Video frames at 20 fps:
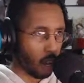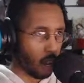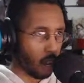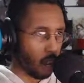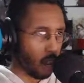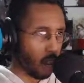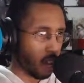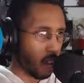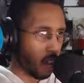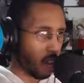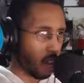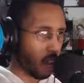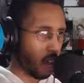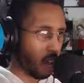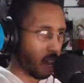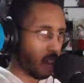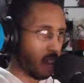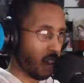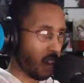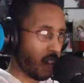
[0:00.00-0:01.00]

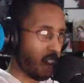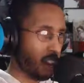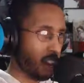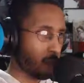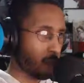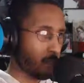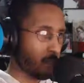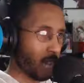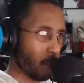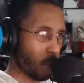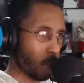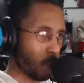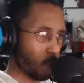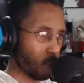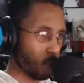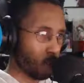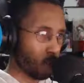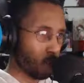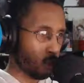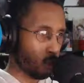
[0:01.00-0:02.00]
I'm Time
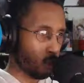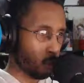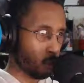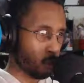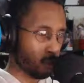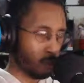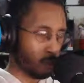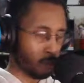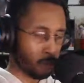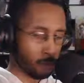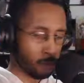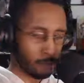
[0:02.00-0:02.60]
Enforcer Anubis.